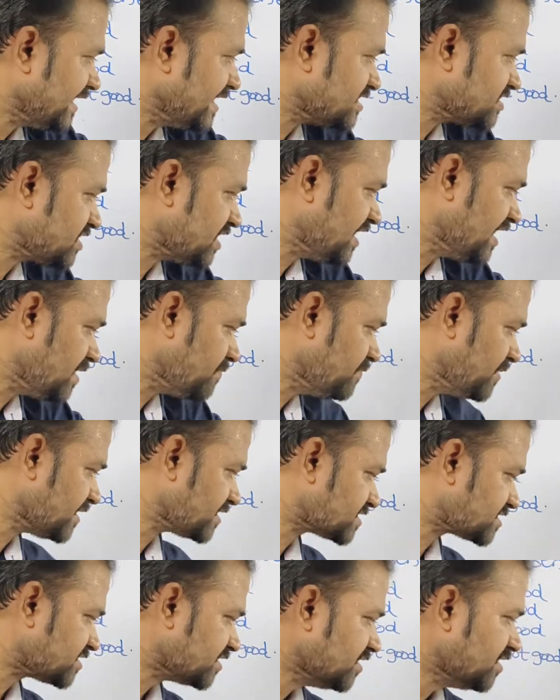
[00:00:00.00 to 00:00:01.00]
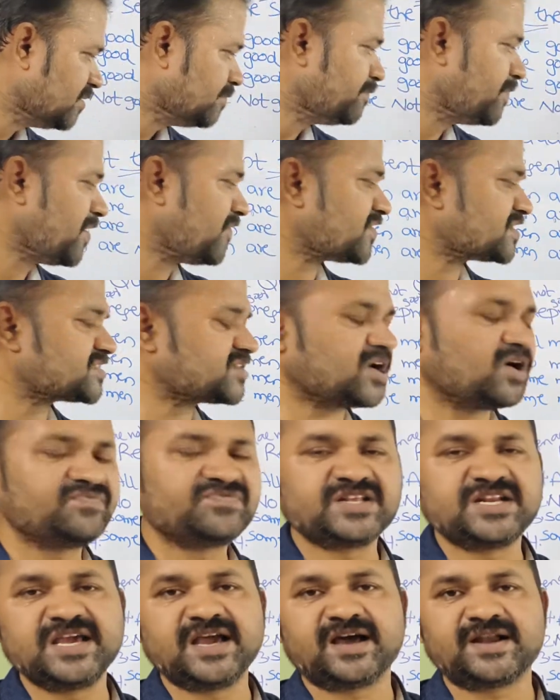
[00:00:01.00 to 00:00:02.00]
rational numbers, powers
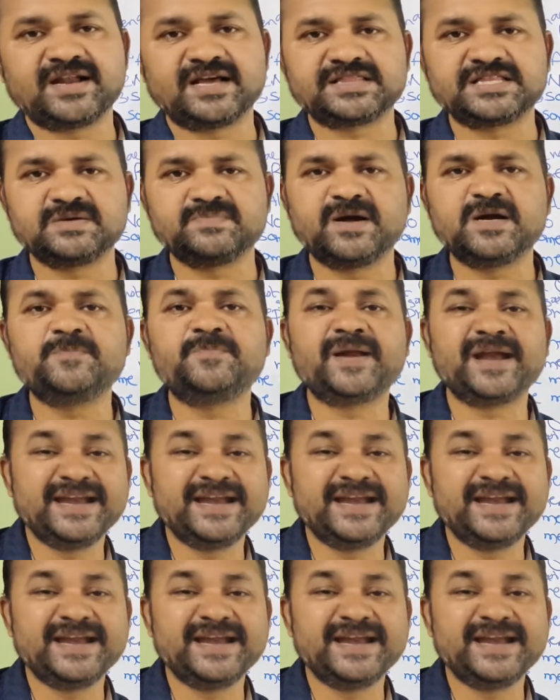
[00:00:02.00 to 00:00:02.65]
of 3 are nothing but